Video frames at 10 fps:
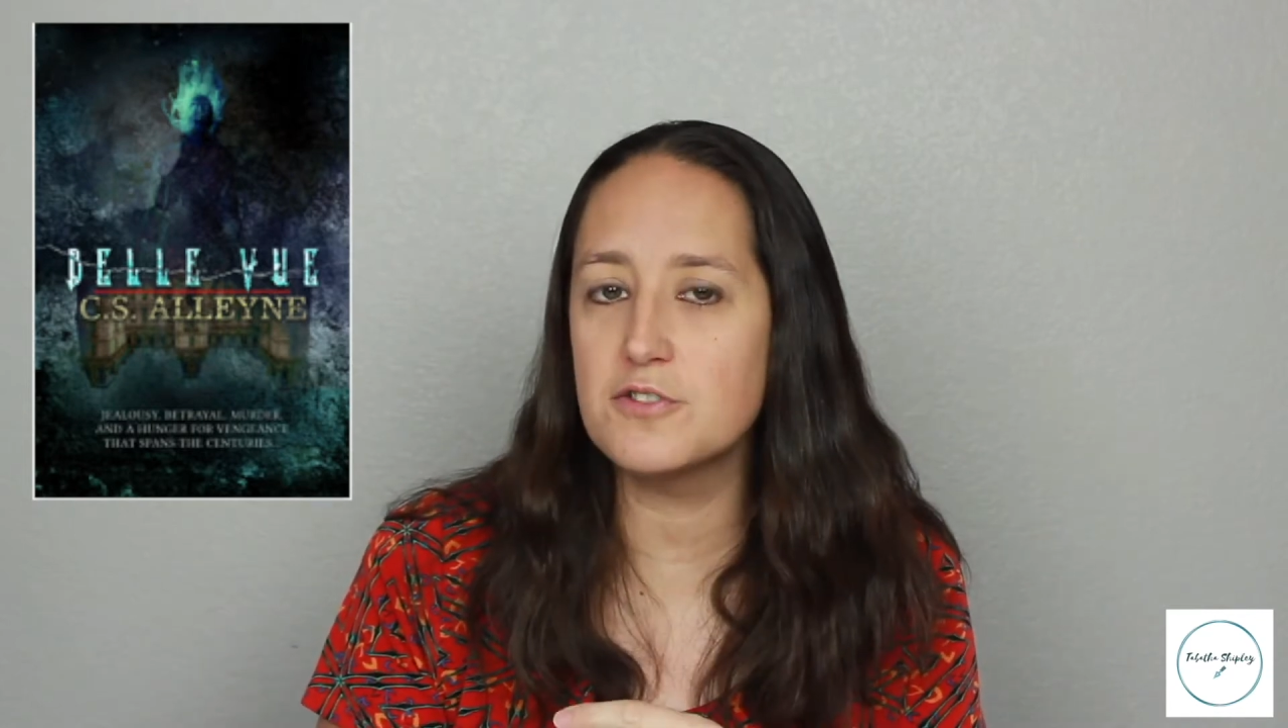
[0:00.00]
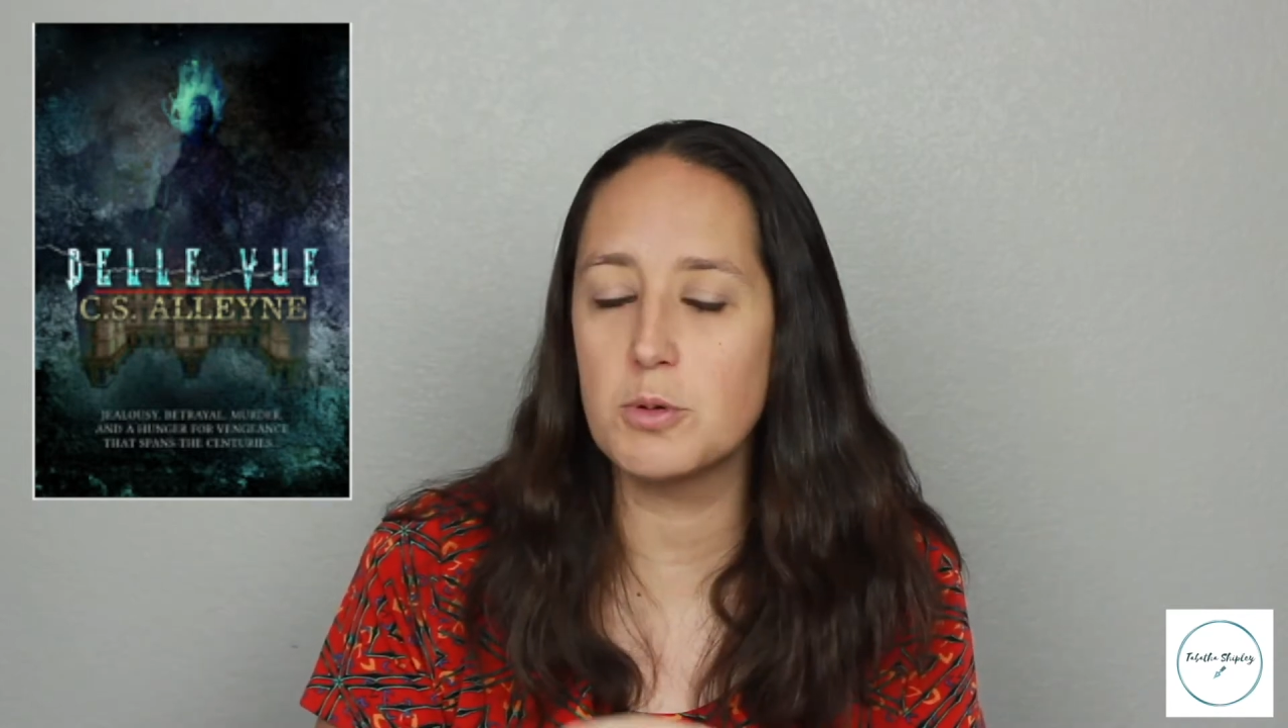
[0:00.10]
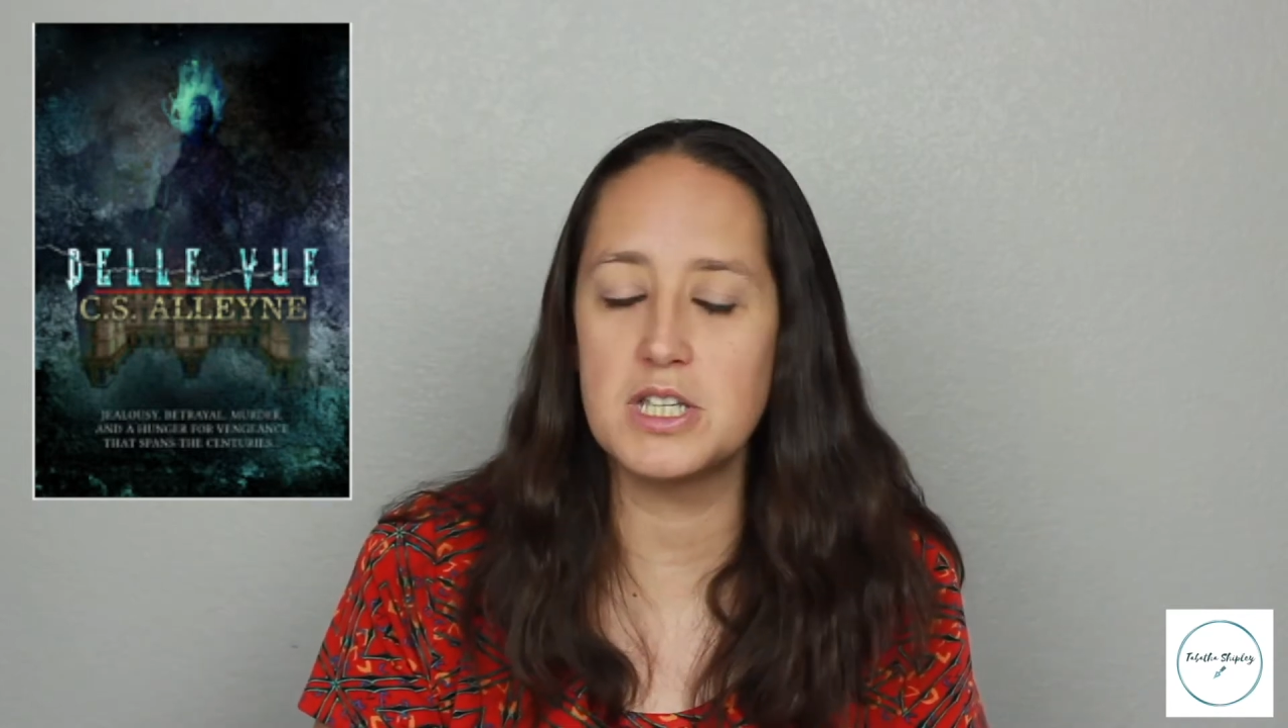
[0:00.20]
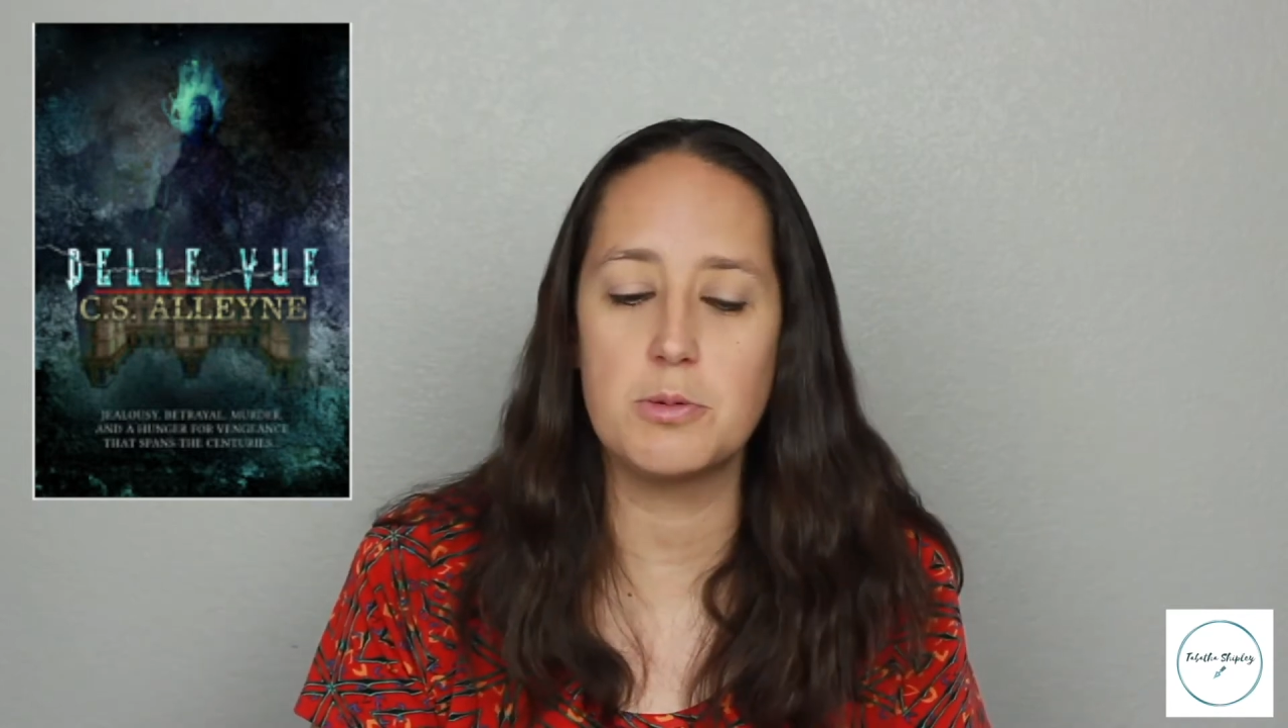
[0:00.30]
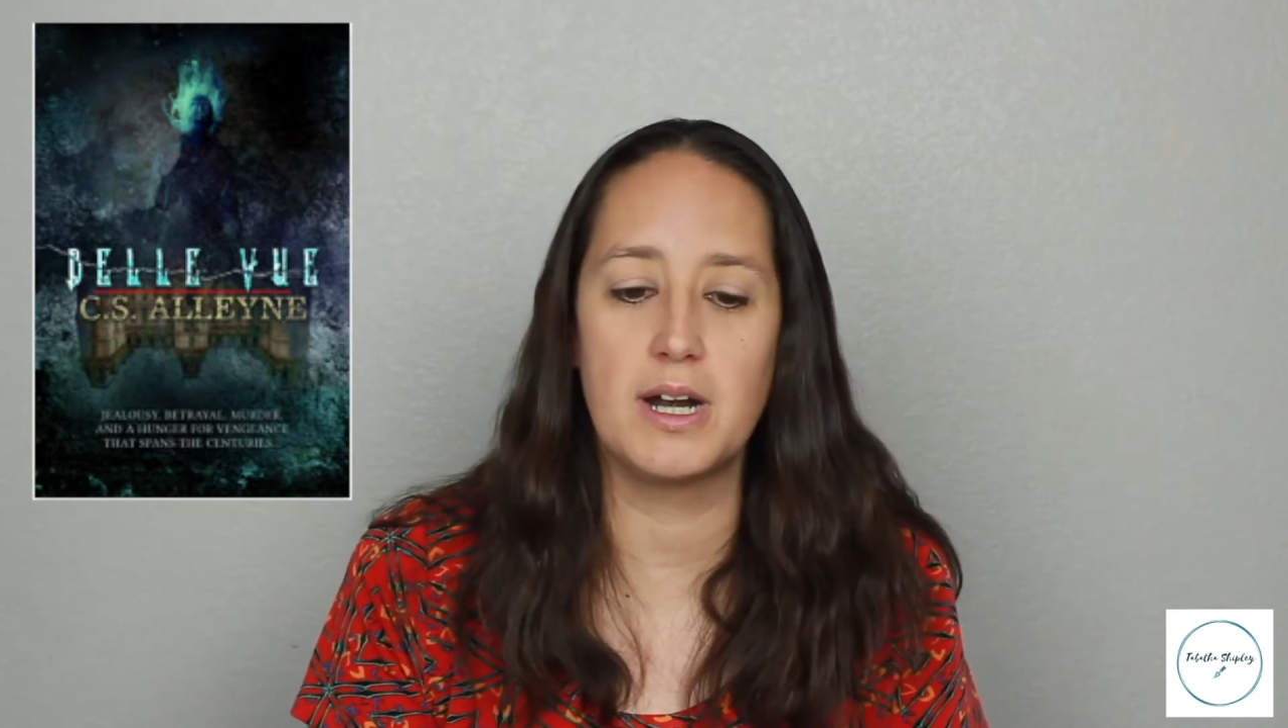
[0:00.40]

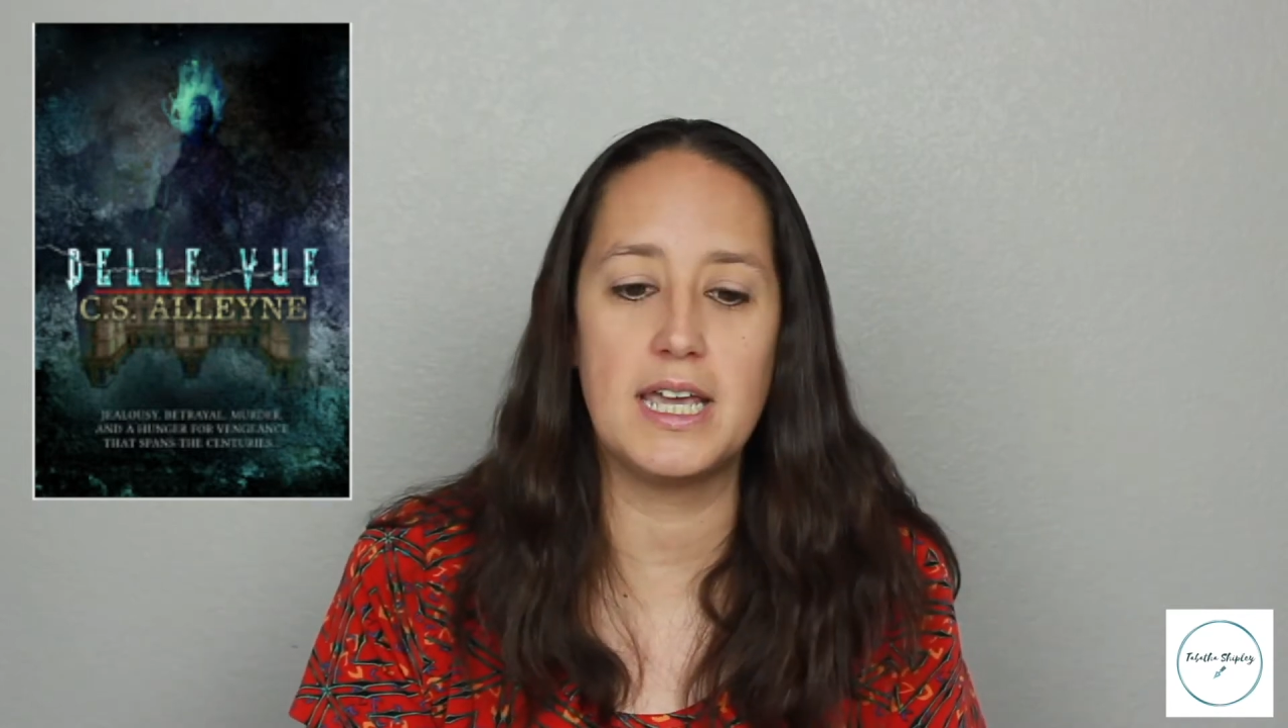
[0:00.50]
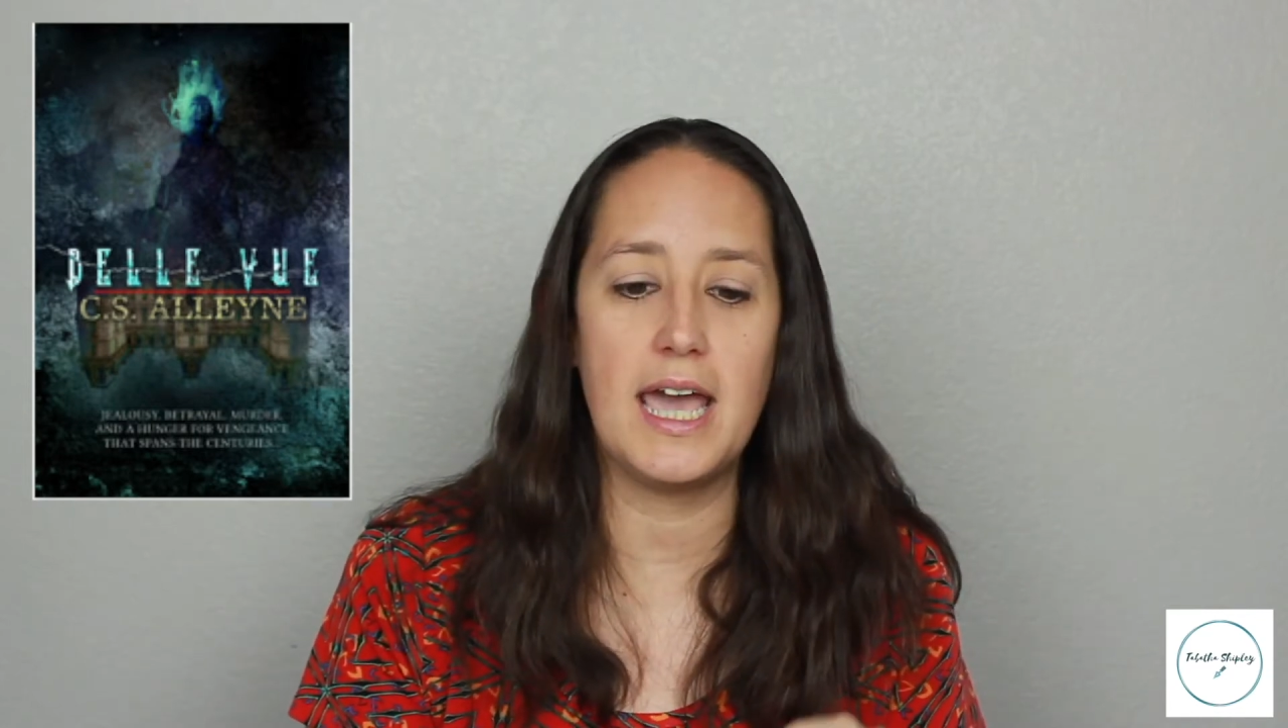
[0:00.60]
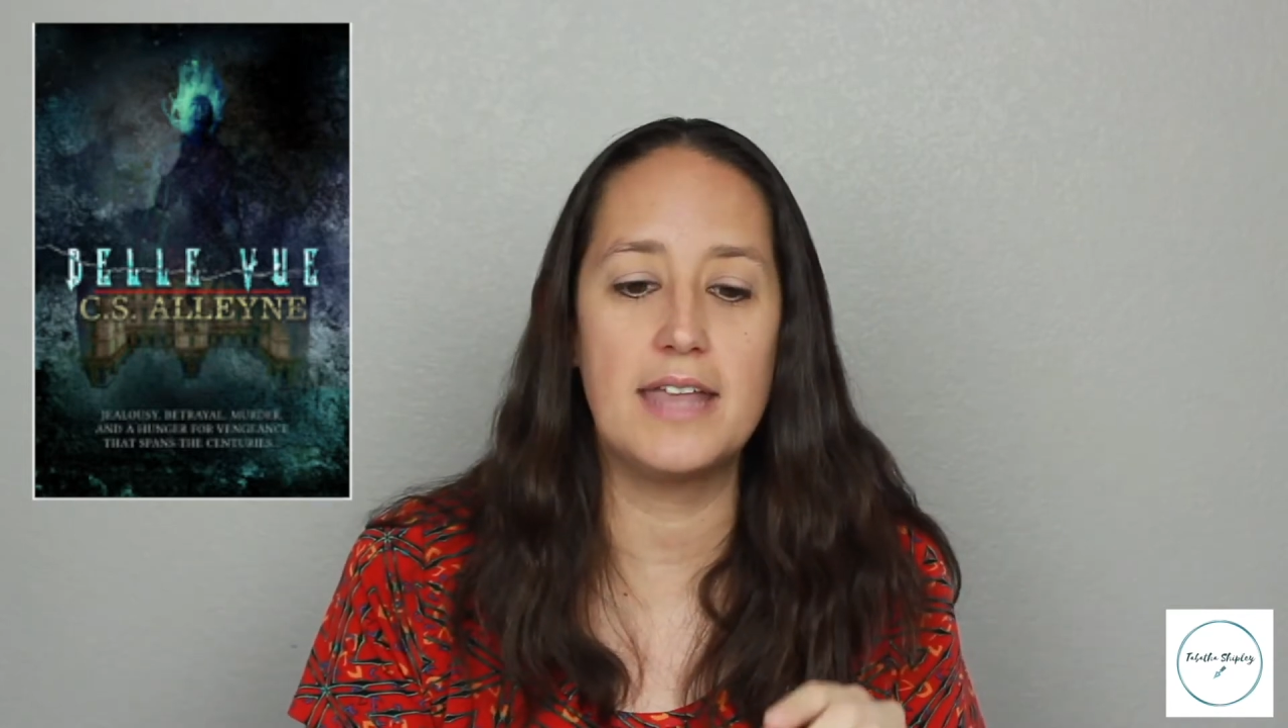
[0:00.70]
2020,